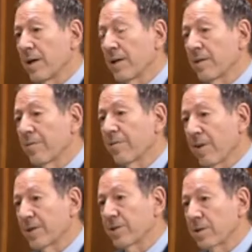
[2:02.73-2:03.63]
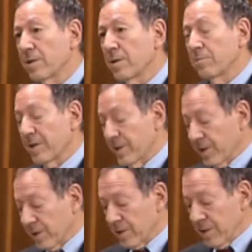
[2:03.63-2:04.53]
a differential,
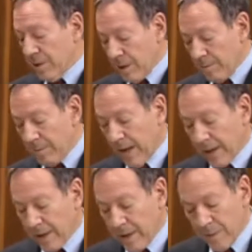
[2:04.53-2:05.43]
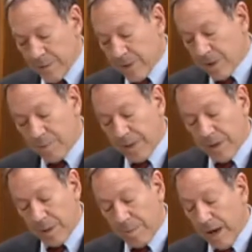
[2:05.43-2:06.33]
prejudicial impact. Mr. Speaker,
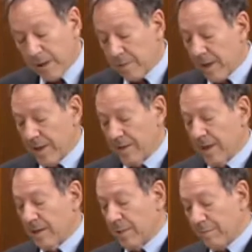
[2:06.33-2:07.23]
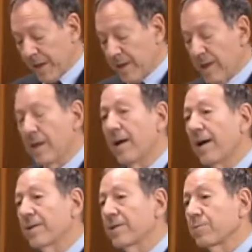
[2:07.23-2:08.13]
the bottom line is that, depending
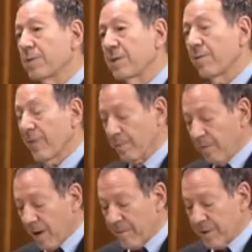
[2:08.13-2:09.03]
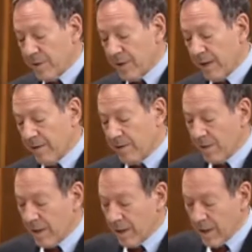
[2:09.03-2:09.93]
on the specific province or territory,
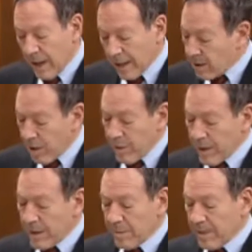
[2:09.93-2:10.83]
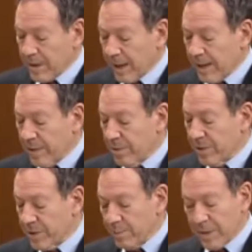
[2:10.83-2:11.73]
a low-income Canadian who is
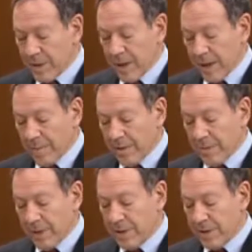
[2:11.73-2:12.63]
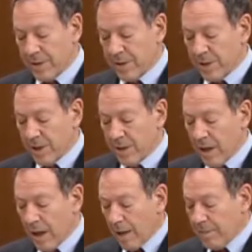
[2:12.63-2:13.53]
simply not able to meet its surcharge
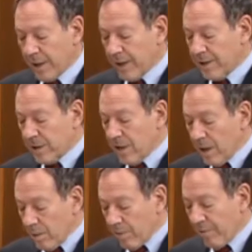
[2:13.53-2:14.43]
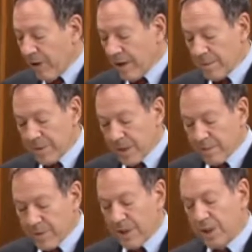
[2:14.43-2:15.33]
obligation will find himself
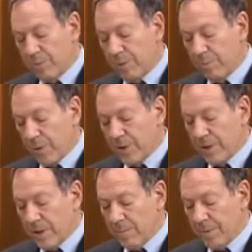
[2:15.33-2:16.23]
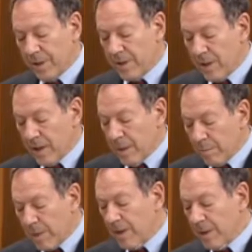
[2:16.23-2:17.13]
disproportionately burdened
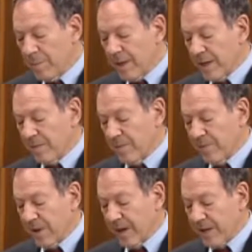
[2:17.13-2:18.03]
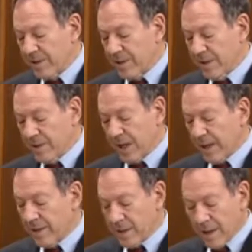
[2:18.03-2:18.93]
merely because of his financial
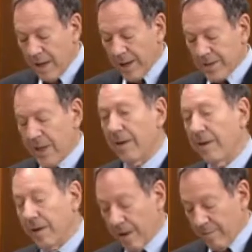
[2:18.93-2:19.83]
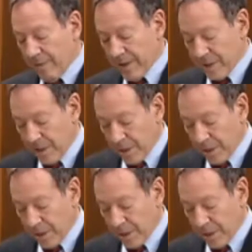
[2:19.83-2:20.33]
status and his area of residence.